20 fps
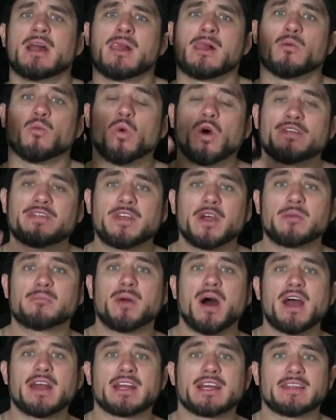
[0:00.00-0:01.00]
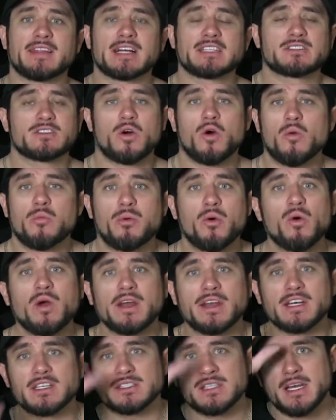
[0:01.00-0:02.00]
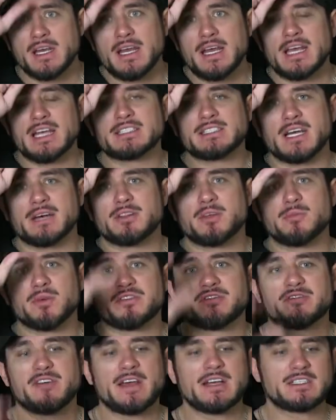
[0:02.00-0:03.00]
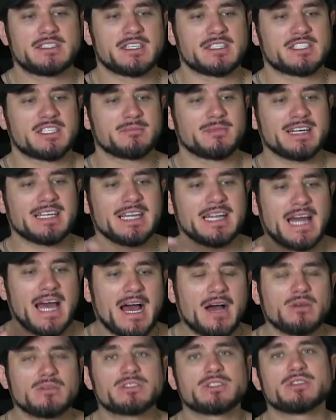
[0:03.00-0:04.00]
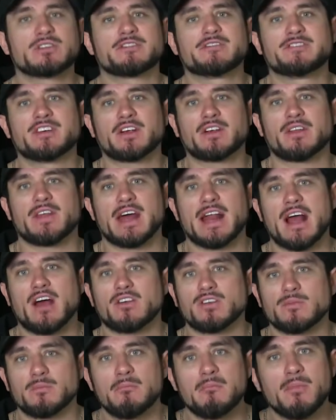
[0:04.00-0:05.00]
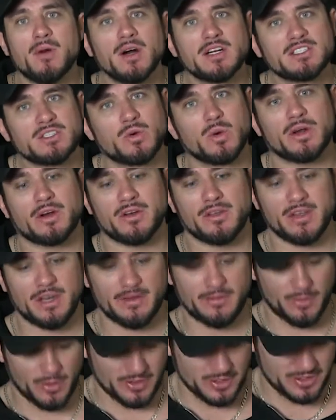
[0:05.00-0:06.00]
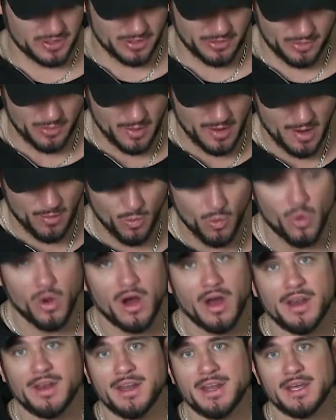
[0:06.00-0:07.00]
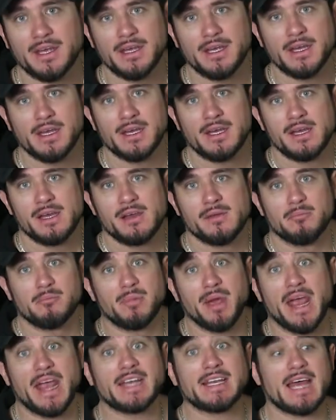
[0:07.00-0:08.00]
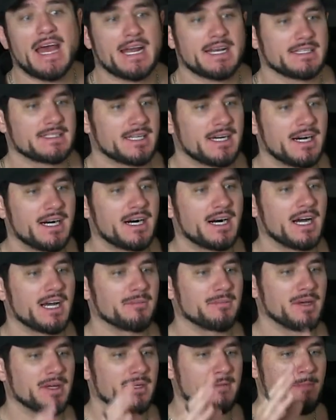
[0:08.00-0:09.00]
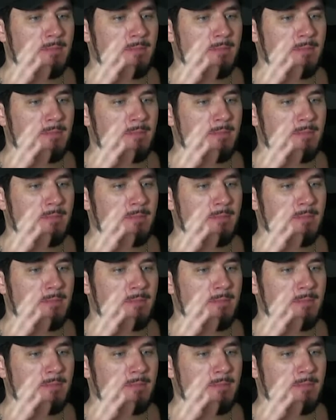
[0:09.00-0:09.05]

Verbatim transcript: what they're biting, and that's the whole point. Is is that the buffet system allows you to figure that out much quicker than if you're just to throw out one bait at a time.